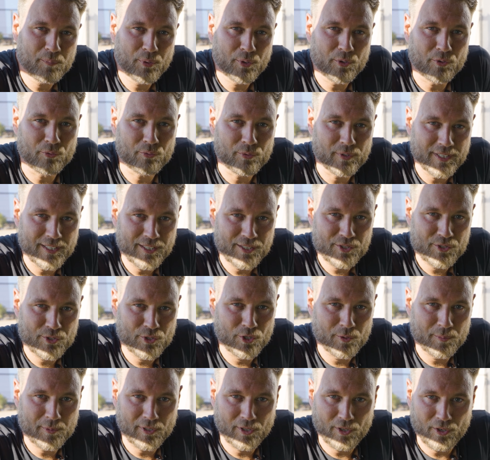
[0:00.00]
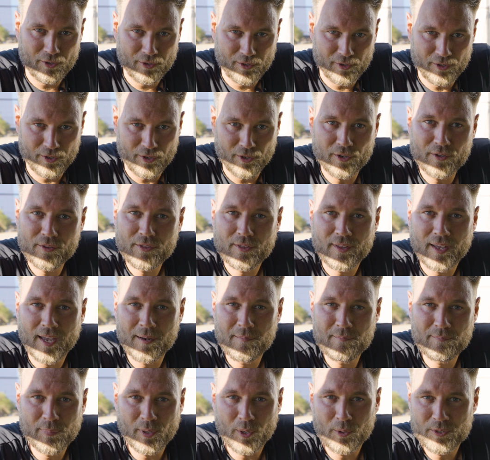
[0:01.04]
put a ring terminal on an earth
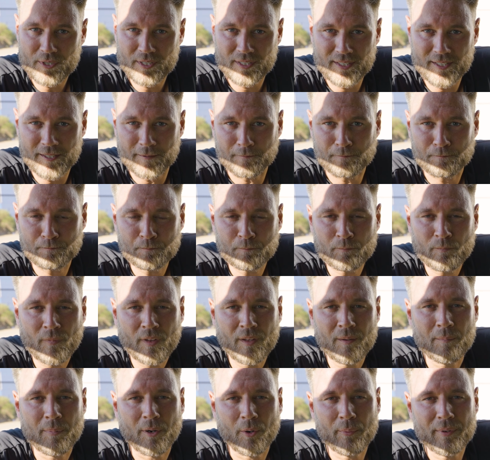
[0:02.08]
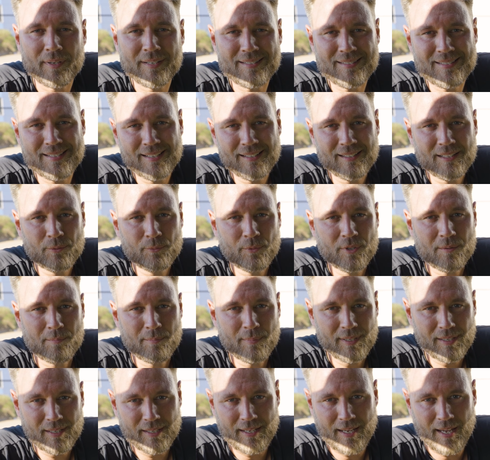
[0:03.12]
and bolt it in, but we're dealing with
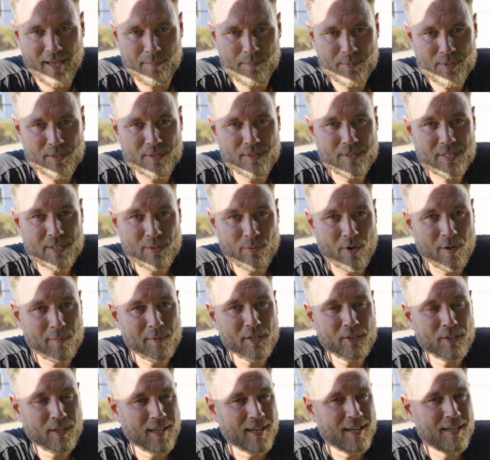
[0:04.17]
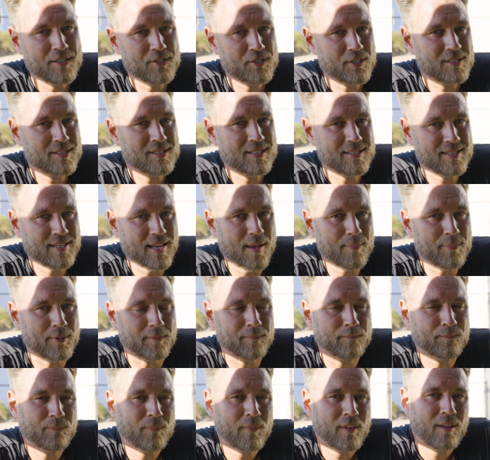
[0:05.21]
milliamps, so I'm okay just to tap it.
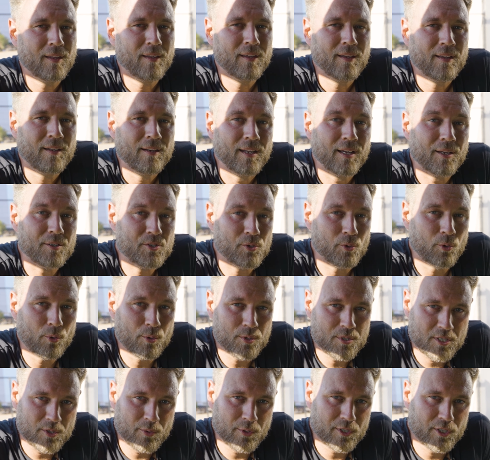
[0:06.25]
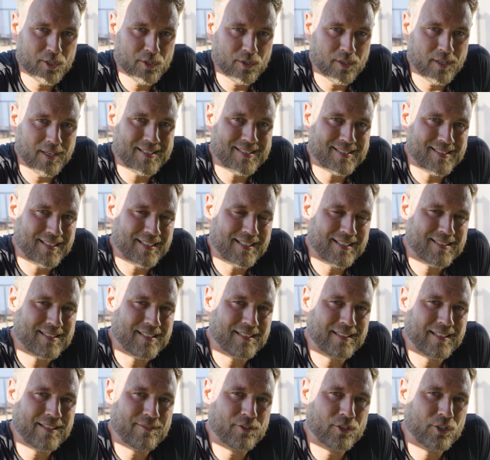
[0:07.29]
Now, it's also a good idea to
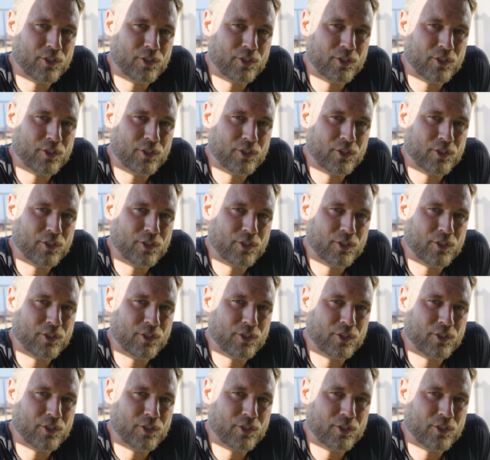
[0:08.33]
leave a